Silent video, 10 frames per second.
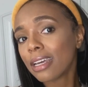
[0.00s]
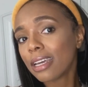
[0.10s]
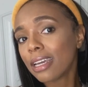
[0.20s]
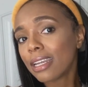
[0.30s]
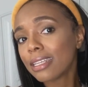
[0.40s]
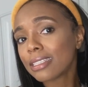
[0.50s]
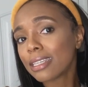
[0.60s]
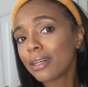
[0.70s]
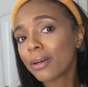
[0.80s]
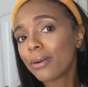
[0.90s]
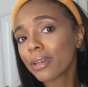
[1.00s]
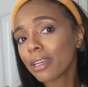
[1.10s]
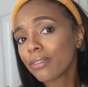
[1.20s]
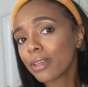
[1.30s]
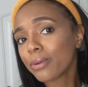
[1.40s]
And it's still gonna give
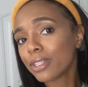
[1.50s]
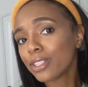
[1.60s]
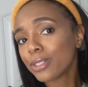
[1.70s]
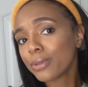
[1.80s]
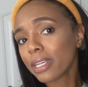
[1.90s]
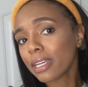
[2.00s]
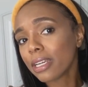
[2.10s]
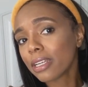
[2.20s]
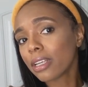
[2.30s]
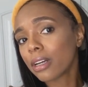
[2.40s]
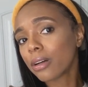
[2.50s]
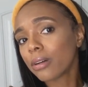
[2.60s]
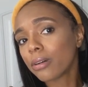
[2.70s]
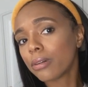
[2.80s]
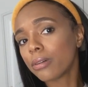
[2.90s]
you what you need
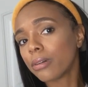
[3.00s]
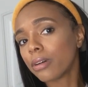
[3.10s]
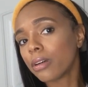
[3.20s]
though.